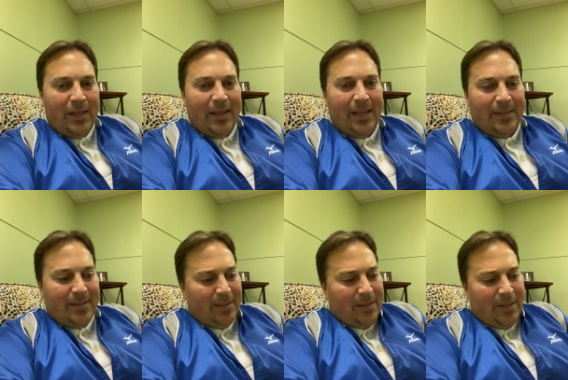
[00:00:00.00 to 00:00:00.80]

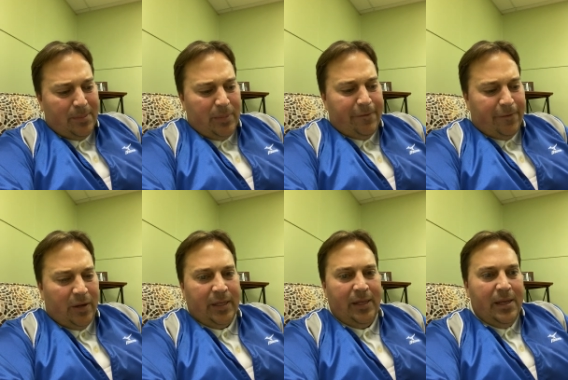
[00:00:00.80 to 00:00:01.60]
It can be
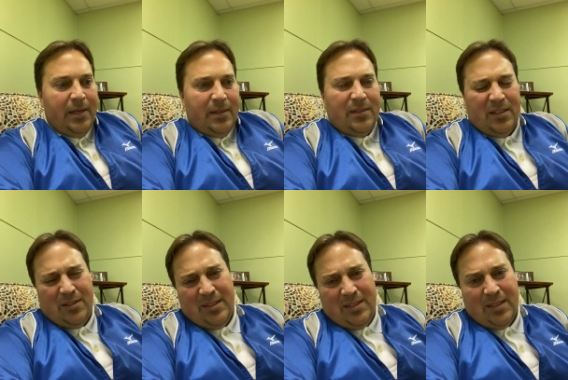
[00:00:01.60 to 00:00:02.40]
funny
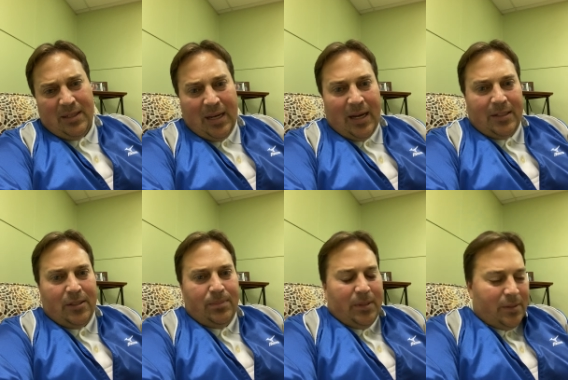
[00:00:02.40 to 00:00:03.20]
to
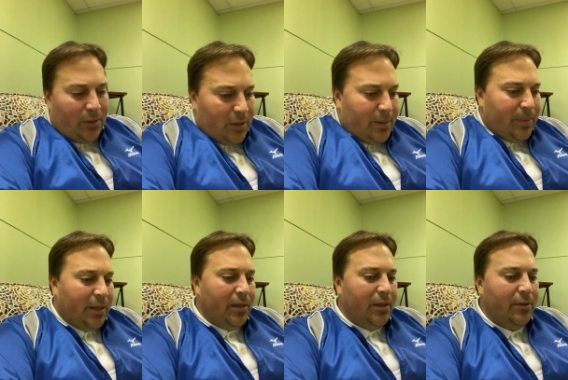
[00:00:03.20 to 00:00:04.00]
gossip, to talk
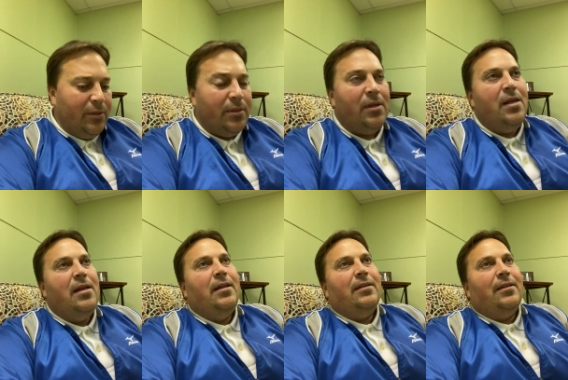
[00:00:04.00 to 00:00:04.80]
about others.
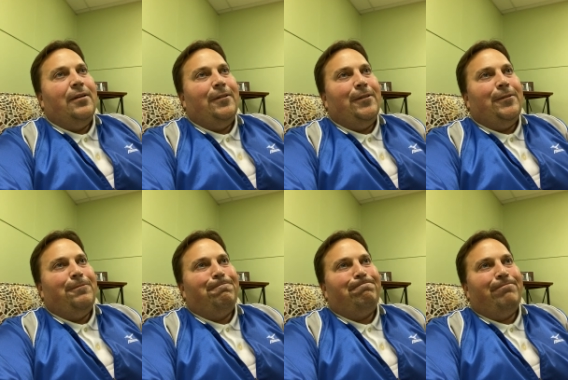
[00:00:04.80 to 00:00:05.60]

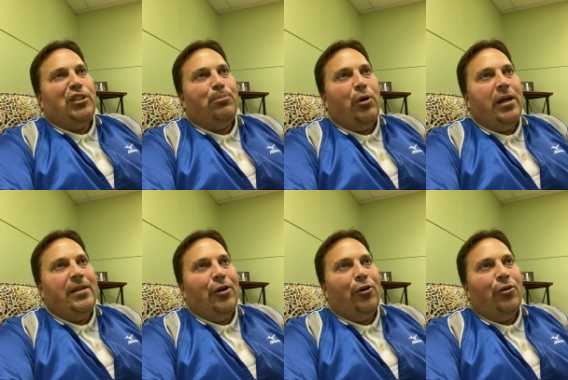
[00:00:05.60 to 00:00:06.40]
Spreading
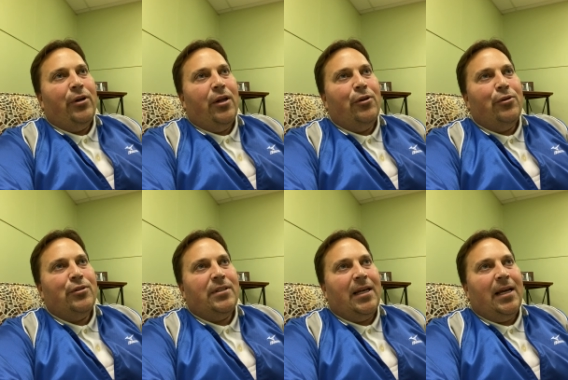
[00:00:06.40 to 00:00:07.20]
dirt on
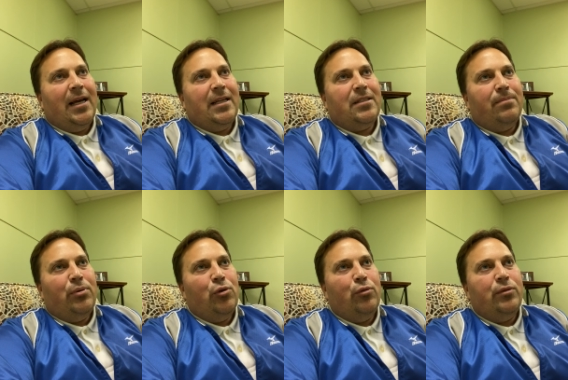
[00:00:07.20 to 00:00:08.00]
others, I
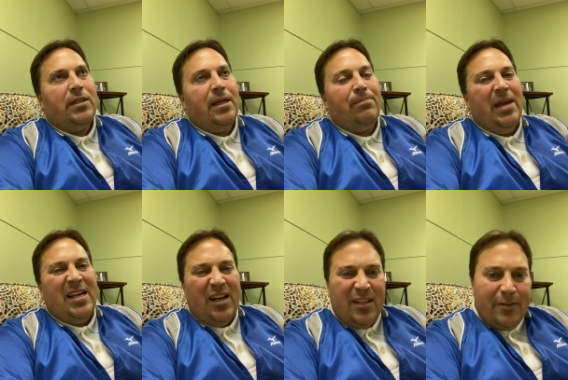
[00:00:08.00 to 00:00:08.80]
suppose, can
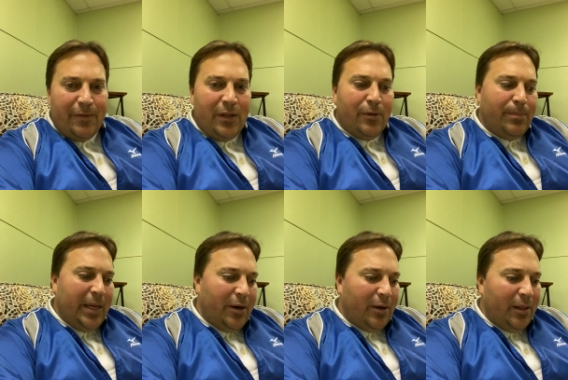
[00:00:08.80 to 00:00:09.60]
make us feel
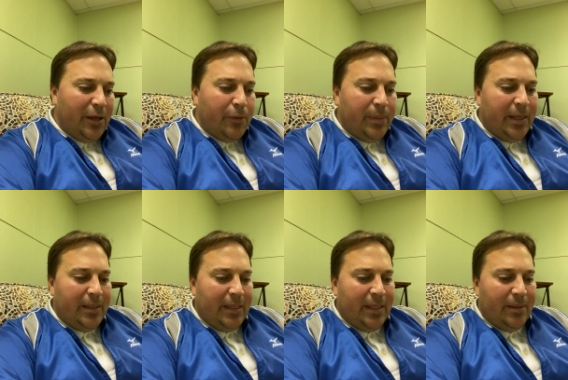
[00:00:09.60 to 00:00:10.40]
better a little
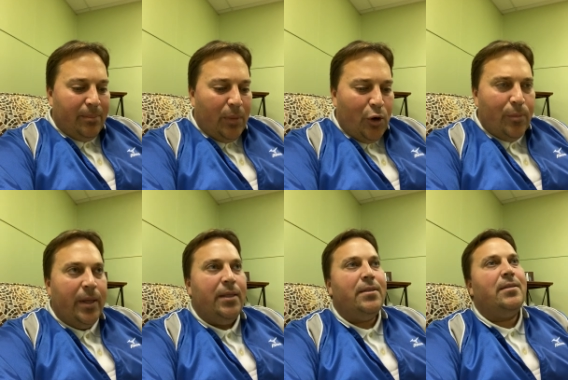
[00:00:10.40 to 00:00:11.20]
bit in the
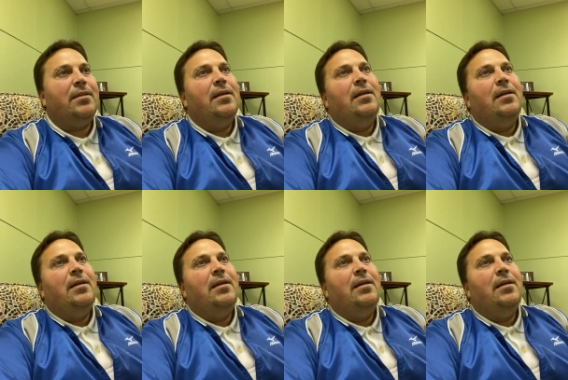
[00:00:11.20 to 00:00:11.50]
moment.